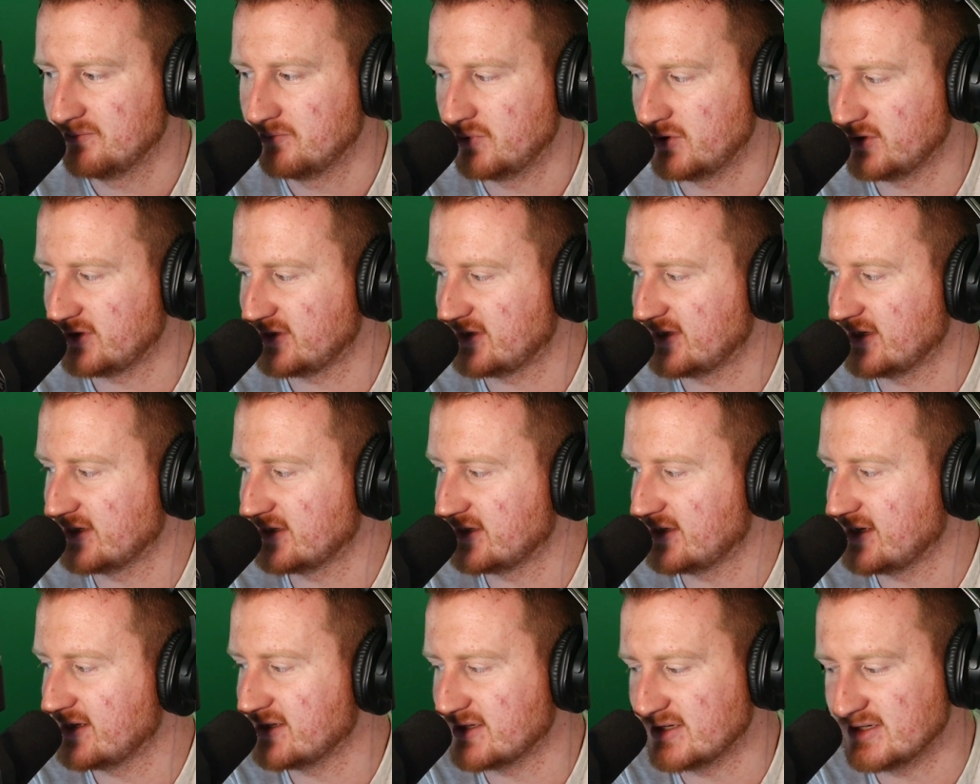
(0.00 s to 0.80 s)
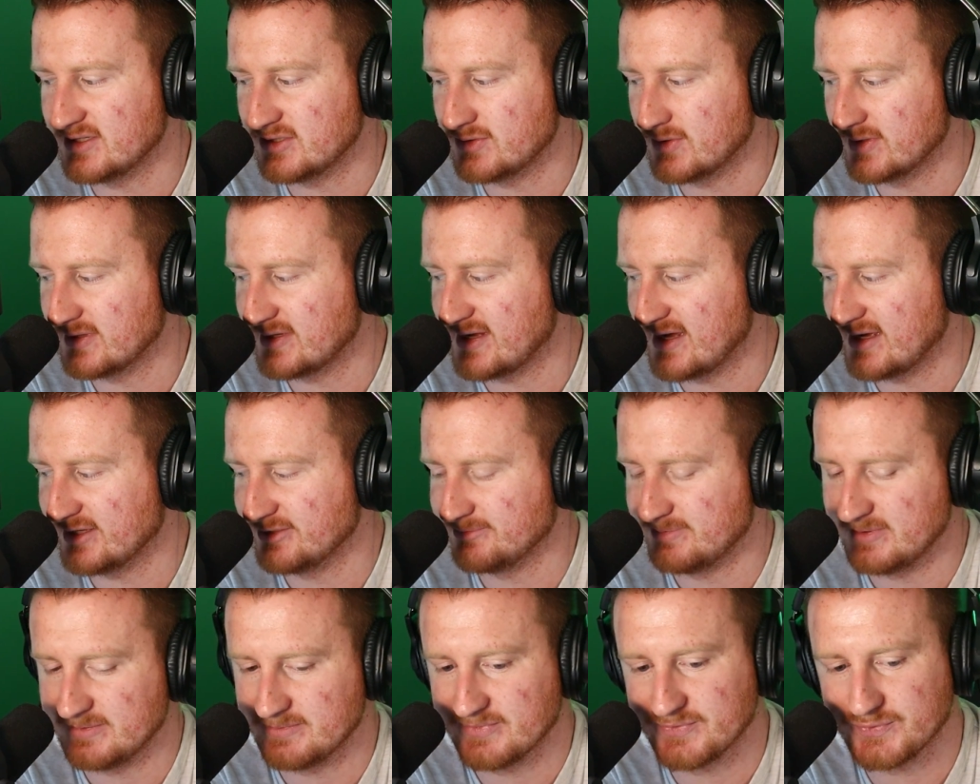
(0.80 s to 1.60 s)
puts this season into a
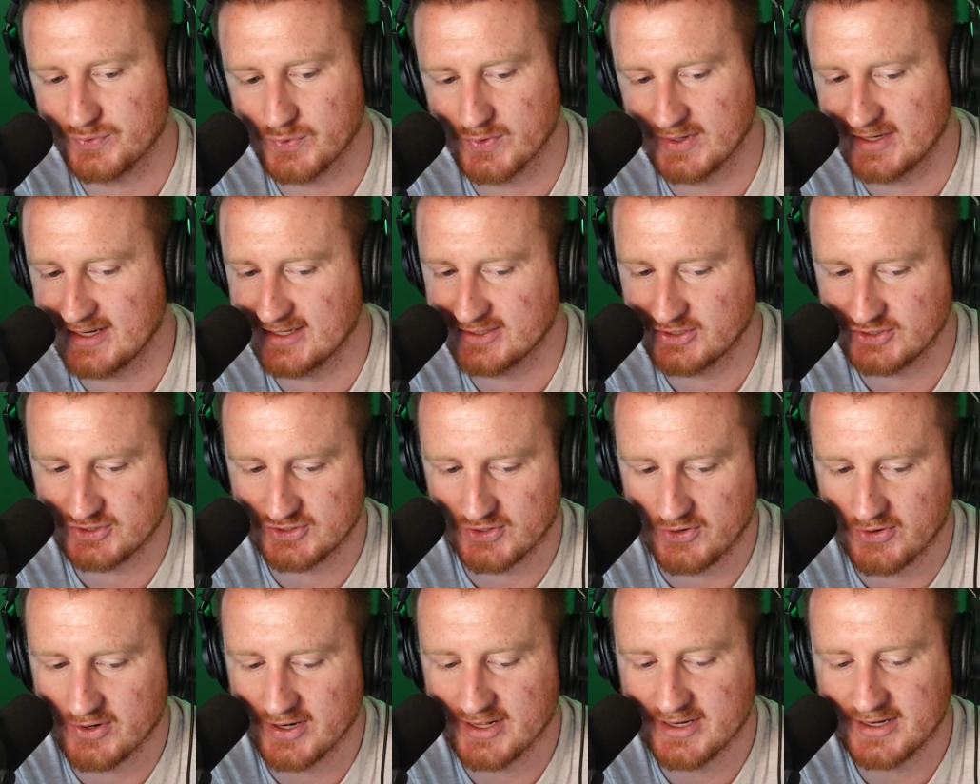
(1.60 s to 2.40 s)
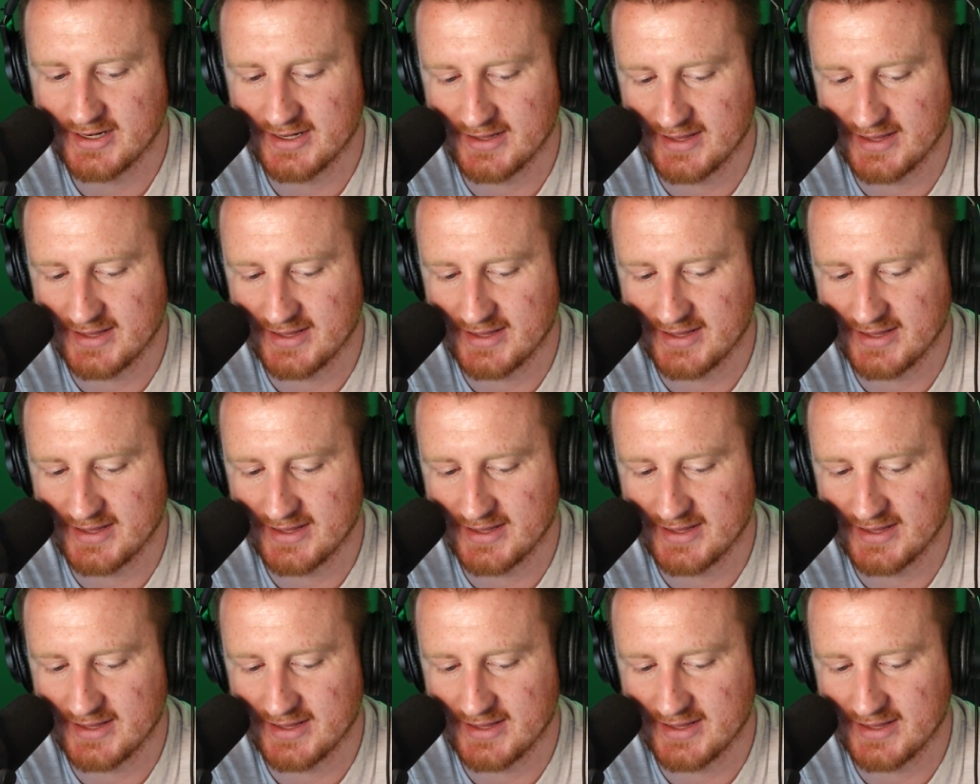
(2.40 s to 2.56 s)
tailspin before it gets started.